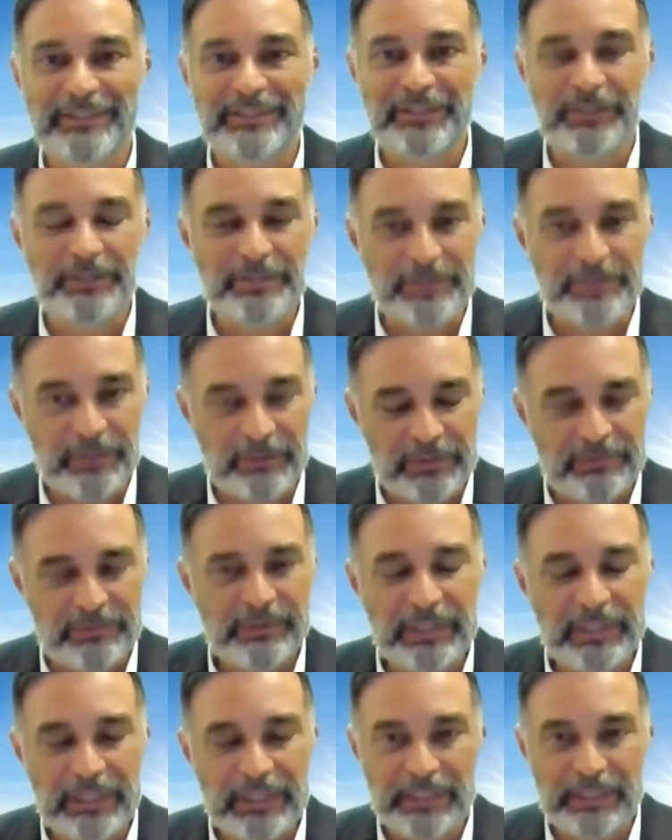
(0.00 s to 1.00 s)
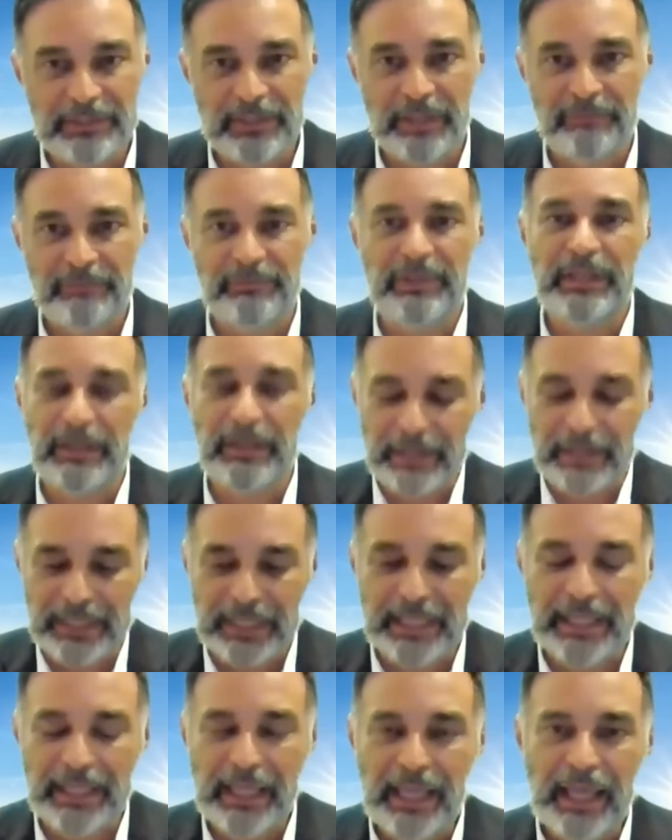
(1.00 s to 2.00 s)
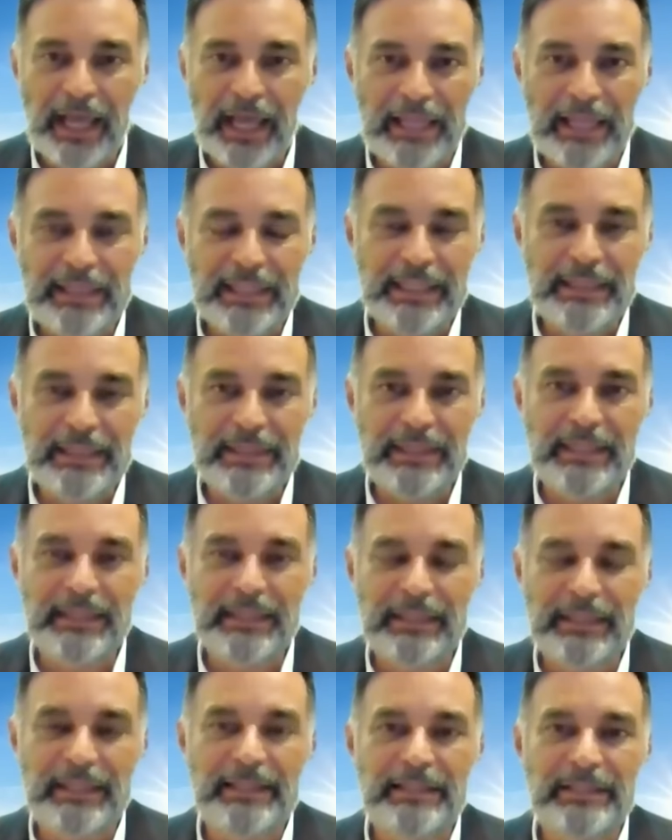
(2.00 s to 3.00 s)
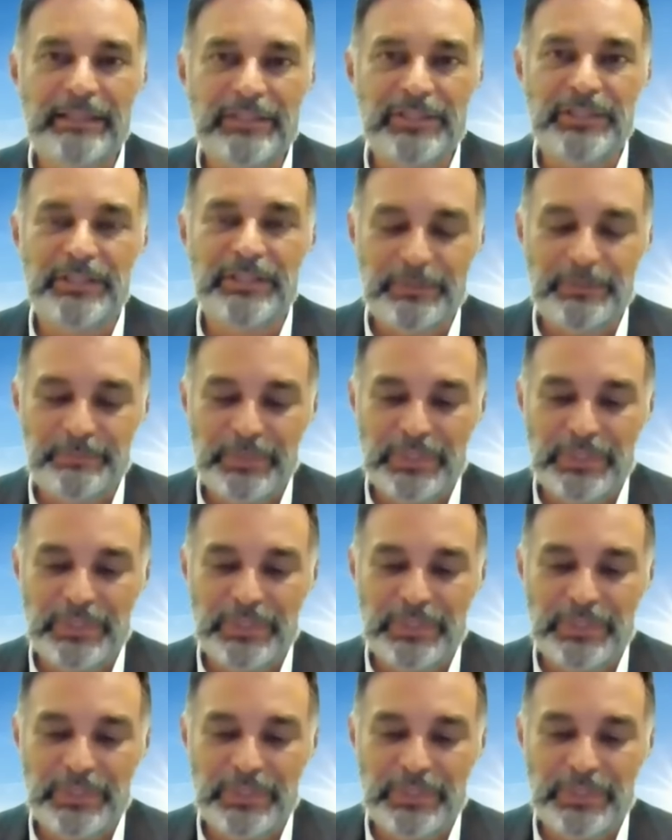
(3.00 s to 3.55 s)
too. So it was really a tough year. And I think the additional